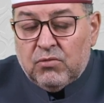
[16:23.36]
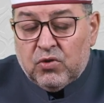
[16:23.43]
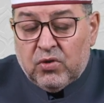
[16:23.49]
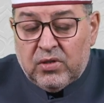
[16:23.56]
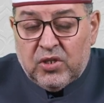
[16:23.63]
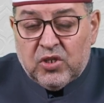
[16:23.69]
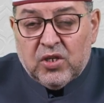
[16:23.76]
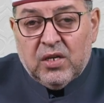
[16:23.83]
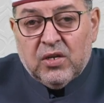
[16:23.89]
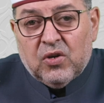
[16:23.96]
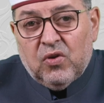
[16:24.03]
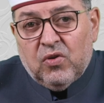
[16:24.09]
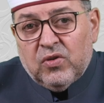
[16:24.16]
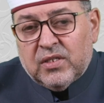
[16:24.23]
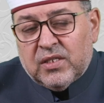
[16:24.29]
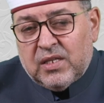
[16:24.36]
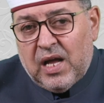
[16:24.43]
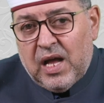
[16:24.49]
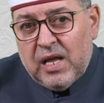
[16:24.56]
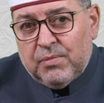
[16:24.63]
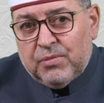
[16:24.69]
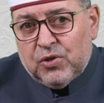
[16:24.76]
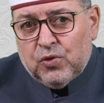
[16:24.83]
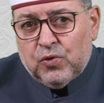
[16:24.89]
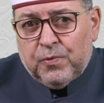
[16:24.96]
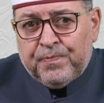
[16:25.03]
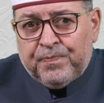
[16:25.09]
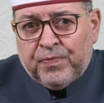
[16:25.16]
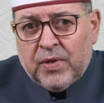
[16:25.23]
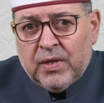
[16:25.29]
conditional clause type 2,
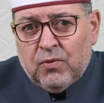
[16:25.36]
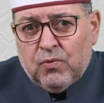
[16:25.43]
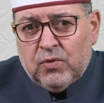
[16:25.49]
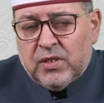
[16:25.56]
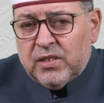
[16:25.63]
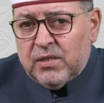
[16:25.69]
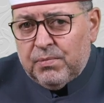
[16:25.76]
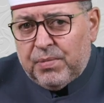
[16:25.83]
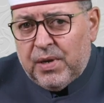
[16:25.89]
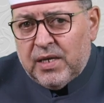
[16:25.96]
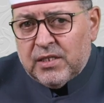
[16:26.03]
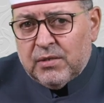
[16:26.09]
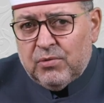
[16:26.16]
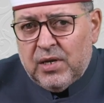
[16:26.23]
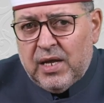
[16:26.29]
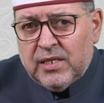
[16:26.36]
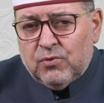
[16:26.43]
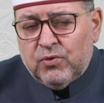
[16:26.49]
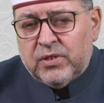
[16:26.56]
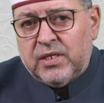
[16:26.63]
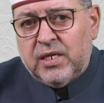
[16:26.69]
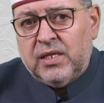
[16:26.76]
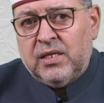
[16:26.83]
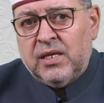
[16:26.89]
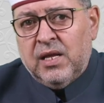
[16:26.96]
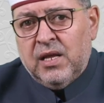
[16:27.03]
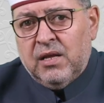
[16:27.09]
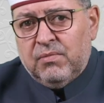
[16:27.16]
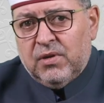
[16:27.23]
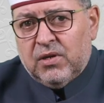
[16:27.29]
which is impossible, as we said,
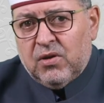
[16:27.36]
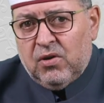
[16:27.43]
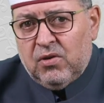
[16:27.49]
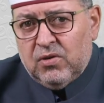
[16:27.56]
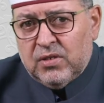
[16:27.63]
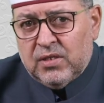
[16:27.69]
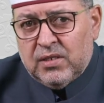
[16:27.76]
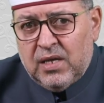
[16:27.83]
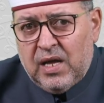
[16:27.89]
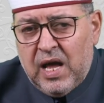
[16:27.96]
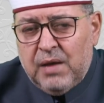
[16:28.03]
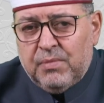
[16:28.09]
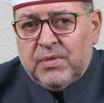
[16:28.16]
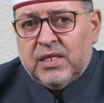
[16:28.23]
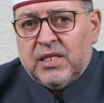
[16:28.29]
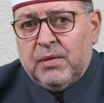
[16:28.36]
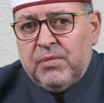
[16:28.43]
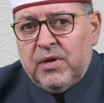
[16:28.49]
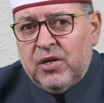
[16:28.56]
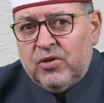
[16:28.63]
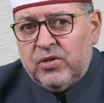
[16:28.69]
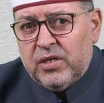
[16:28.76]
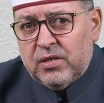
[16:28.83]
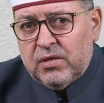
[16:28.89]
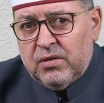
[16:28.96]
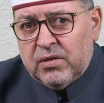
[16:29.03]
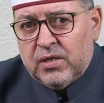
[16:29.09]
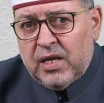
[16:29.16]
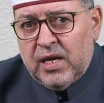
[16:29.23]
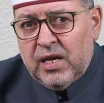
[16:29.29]
because I am not a millionaire,
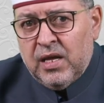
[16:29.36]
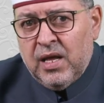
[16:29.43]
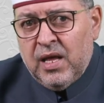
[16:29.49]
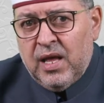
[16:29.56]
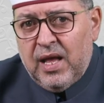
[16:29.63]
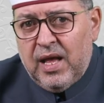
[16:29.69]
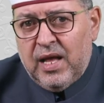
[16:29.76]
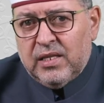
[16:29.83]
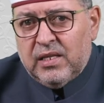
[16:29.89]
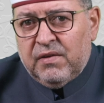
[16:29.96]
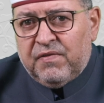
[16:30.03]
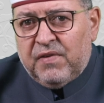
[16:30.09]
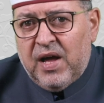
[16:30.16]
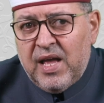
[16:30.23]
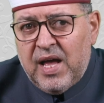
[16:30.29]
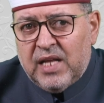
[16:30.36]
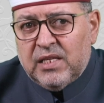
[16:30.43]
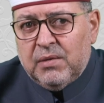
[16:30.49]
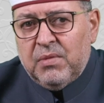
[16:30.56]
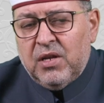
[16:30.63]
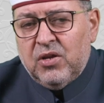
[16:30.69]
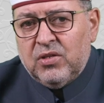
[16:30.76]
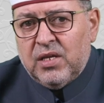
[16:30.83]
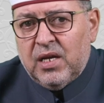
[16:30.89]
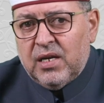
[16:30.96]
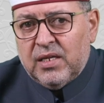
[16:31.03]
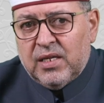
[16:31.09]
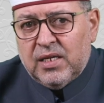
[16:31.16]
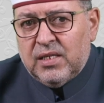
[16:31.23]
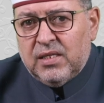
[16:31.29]
okay? And if I had $1 million,
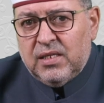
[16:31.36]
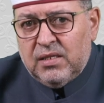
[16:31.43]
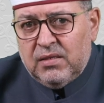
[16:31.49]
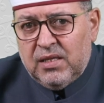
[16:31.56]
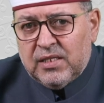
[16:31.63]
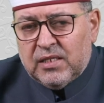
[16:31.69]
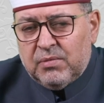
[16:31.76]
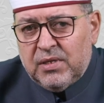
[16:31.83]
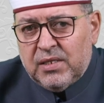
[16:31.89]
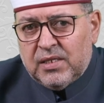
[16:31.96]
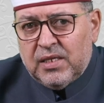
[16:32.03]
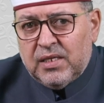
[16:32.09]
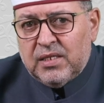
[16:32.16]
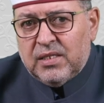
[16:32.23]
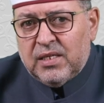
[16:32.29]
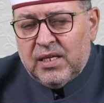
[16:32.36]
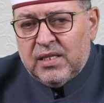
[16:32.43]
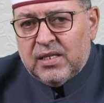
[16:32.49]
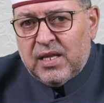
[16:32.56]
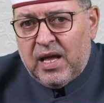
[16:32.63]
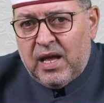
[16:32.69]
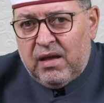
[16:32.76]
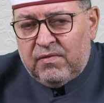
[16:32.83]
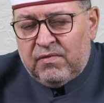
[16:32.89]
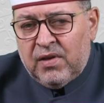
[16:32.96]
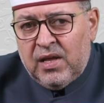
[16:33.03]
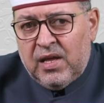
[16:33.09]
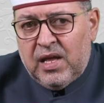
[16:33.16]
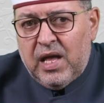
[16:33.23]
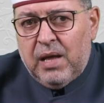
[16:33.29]
this means he didn't have
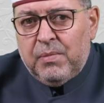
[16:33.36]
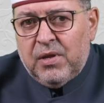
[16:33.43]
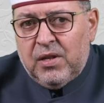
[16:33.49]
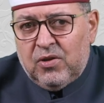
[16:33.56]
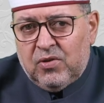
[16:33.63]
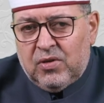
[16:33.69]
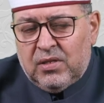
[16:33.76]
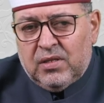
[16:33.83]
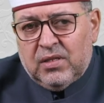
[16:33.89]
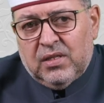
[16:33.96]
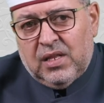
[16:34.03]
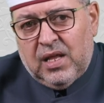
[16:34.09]
$1 million.